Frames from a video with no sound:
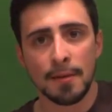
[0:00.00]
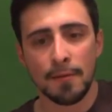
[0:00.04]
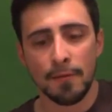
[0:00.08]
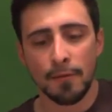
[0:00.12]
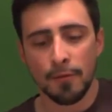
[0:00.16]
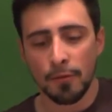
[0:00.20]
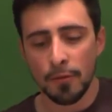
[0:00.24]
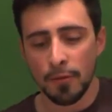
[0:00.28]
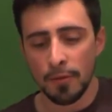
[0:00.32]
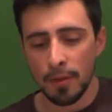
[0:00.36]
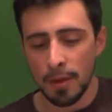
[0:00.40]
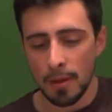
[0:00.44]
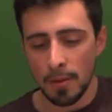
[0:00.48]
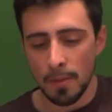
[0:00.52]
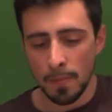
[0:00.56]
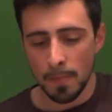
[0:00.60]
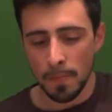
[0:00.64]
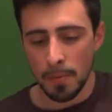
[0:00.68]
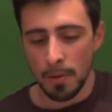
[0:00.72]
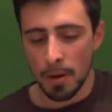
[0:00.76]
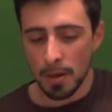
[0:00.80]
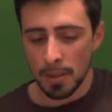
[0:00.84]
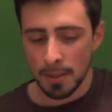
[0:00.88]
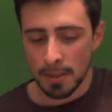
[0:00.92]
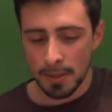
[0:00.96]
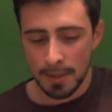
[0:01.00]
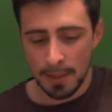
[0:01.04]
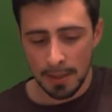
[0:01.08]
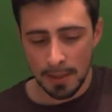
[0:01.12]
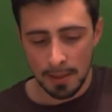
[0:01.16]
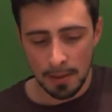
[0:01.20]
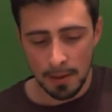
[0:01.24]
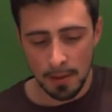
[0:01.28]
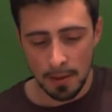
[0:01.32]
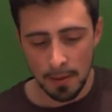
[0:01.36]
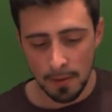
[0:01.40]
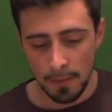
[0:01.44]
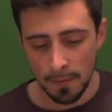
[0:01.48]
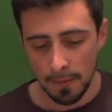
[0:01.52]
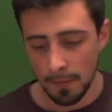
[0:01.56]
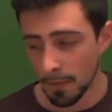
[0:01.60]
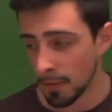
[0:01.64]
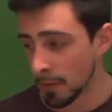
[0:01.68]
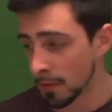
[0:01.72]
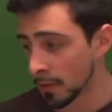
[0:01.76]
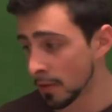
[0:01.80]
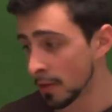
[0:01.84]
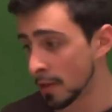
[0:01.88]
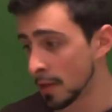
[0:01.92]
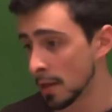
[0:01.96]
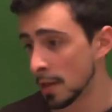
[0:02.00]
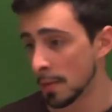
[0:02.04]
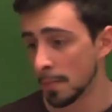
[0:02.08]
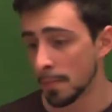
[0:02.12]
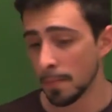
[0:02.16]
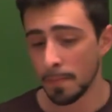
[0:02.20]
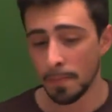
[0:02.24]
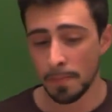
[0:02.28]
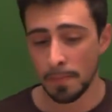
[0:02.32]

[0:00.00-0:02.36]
for the unboxing of the